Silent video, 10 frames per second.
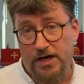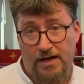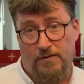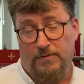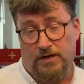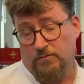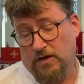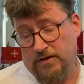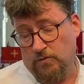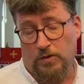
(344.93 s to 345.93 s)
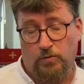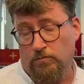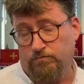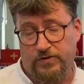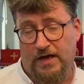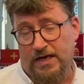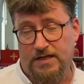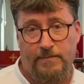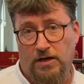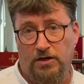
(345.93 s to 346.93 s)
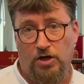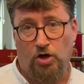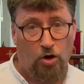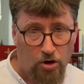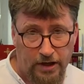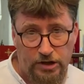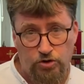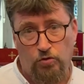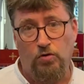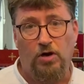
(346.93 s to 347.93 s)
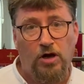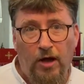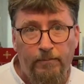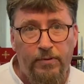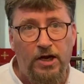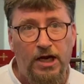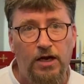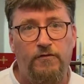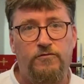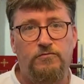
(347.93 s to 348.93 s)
That means, I think we would say, something like a college or a company